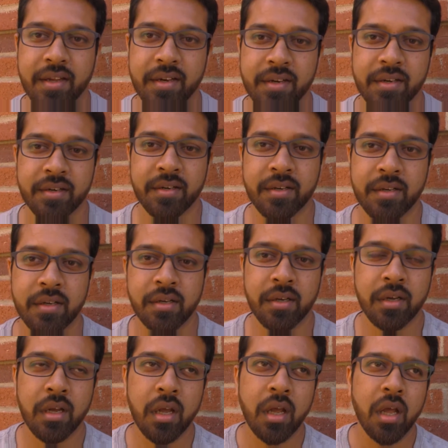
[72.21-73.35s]
lot of coaching
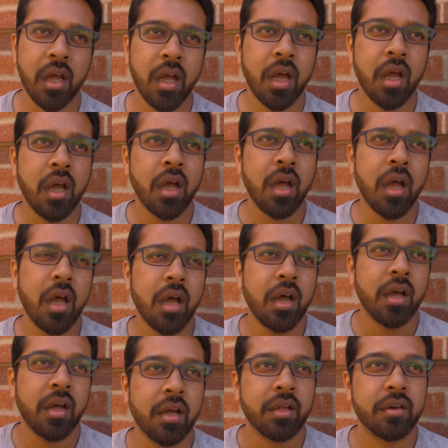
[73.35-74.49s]
institutes in Pakistan
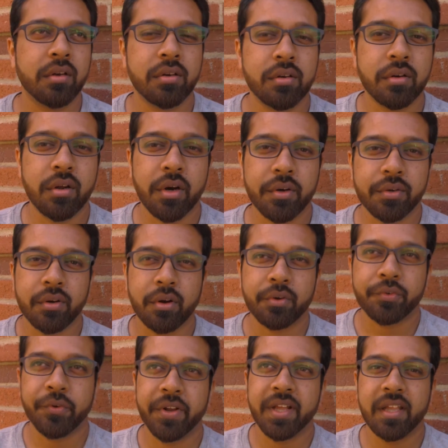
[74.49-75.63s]
for GRE, not, not
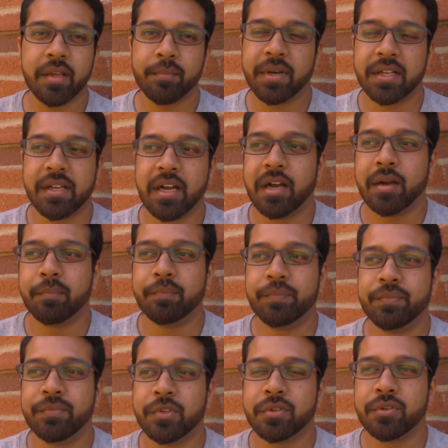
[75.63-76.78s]
GMAT? really, but uh,
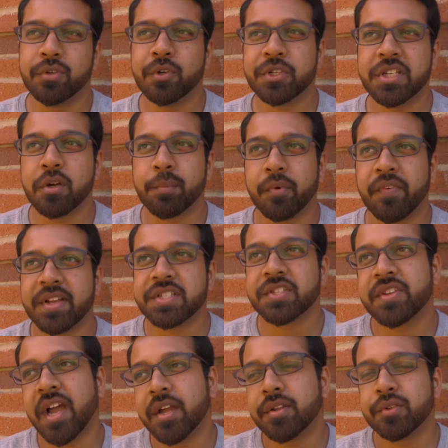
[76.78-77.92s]
usually your
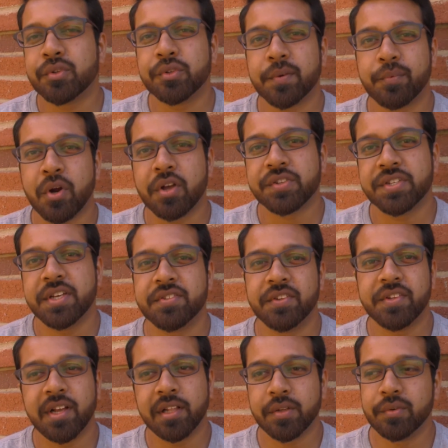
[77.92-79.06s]
professors guide you through the process. They
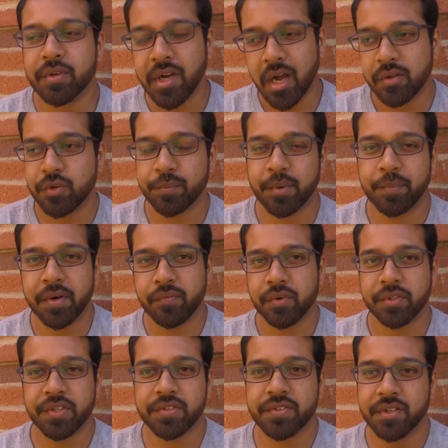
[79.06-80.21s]
tell you how to prepare
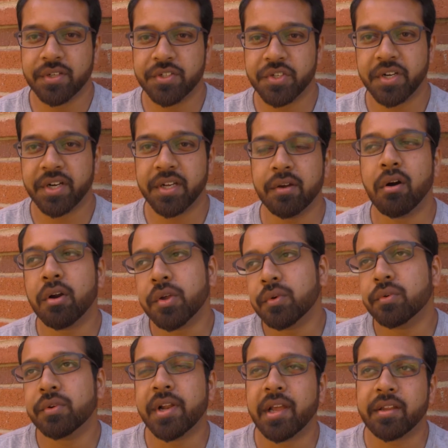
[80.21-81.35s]
for this uh, GRE, or
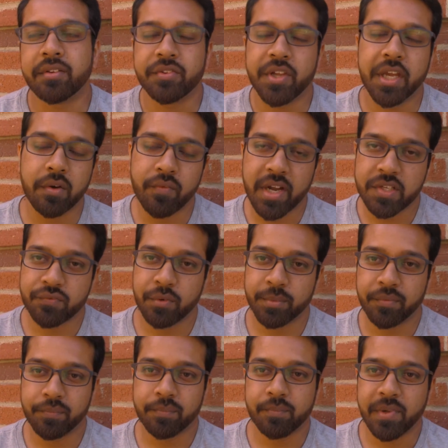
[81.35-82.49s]
you like take advice from
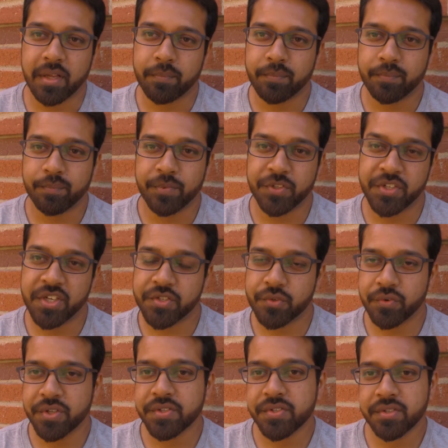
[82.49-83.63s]
the like senior
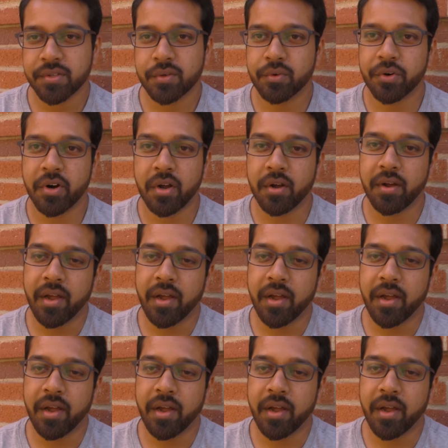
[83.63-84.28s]
students who are